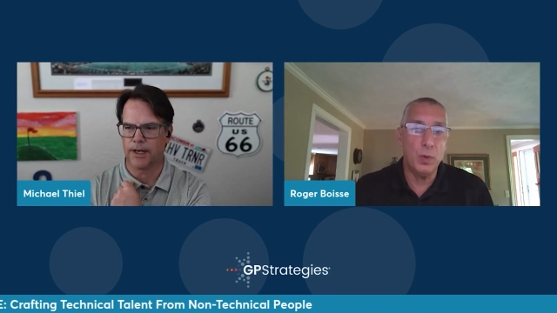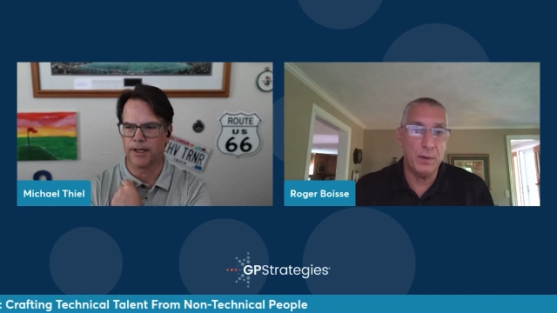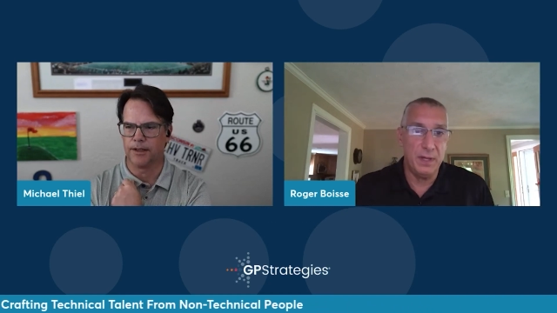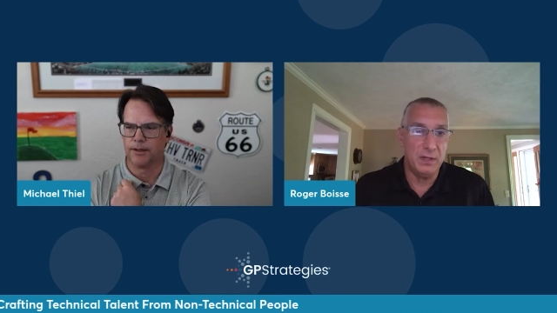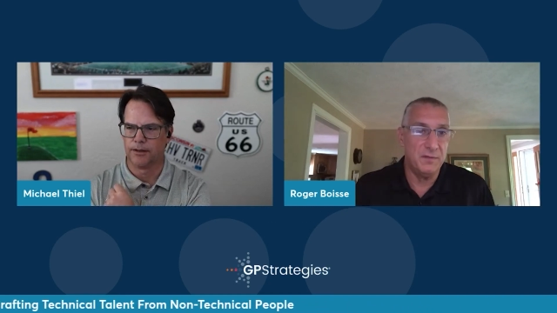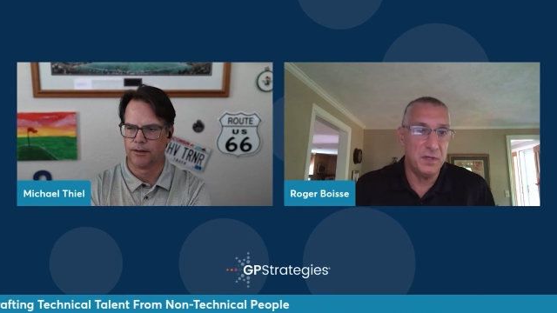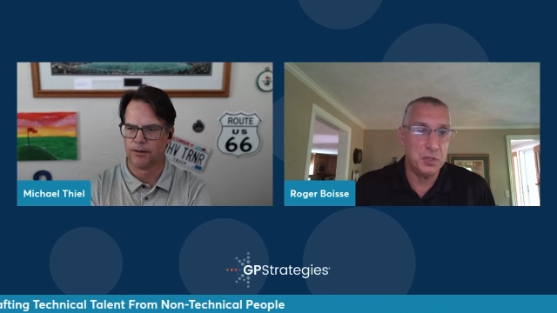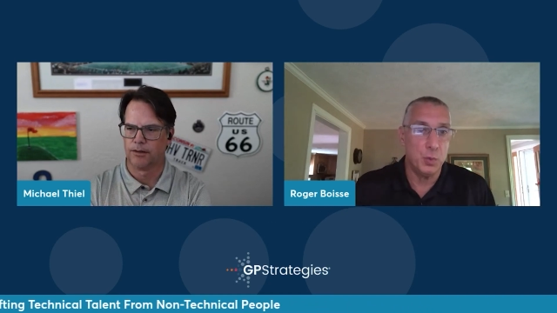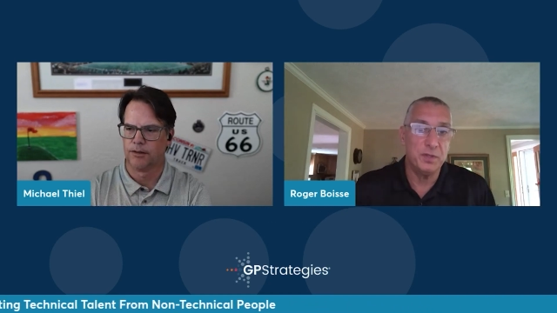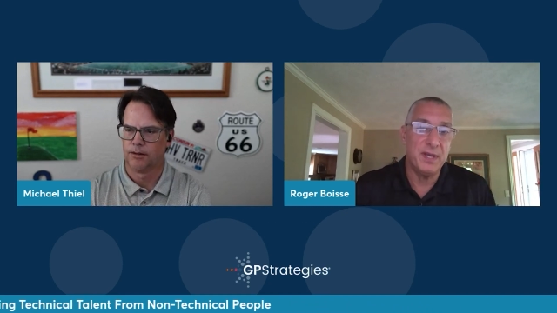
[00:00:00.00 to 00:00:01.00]
Speaker 1: where the
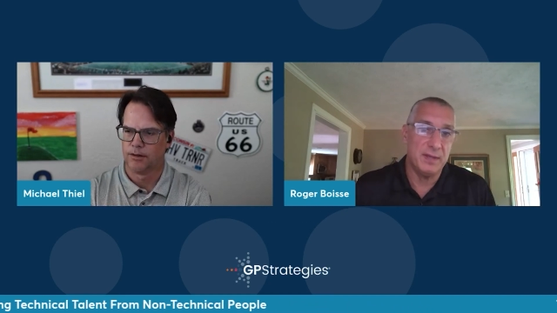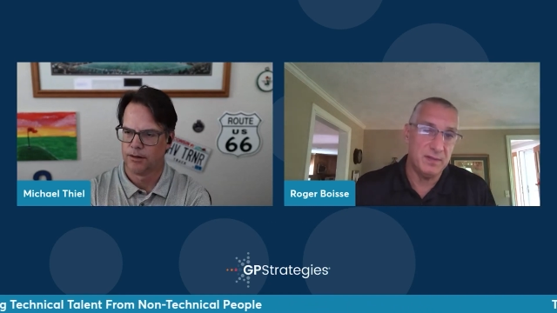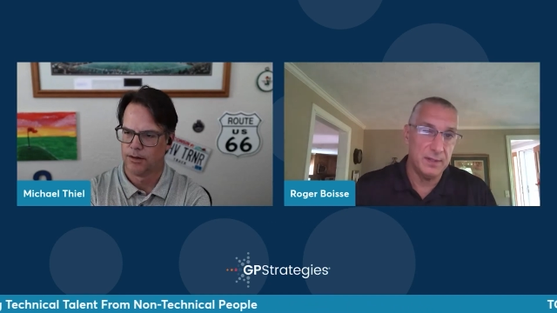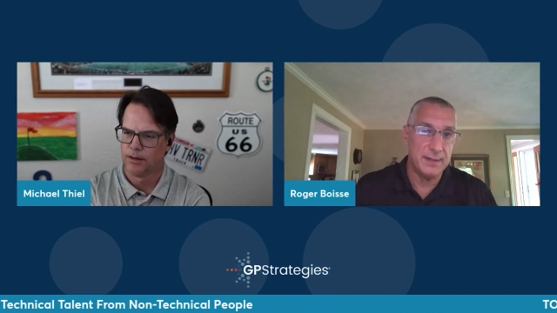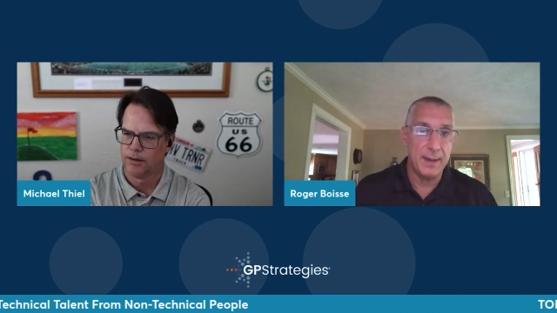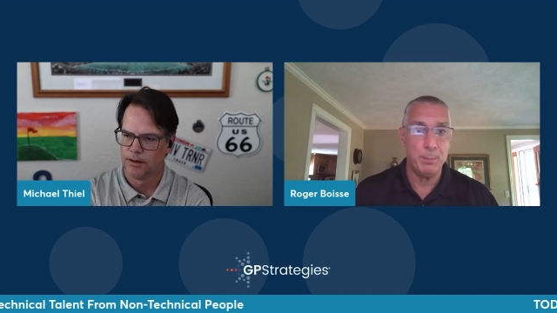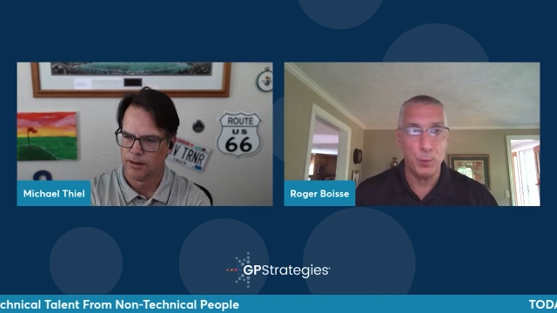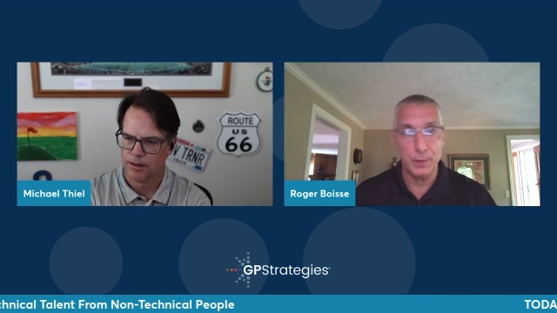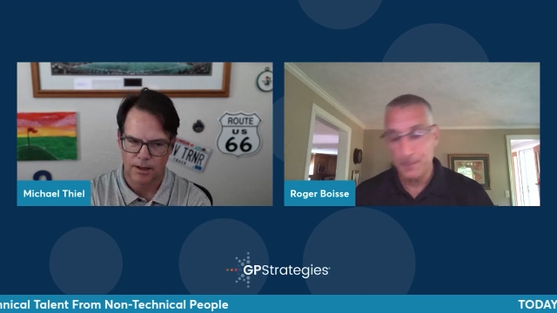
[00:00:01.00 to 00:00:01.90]
individual takes it at that point.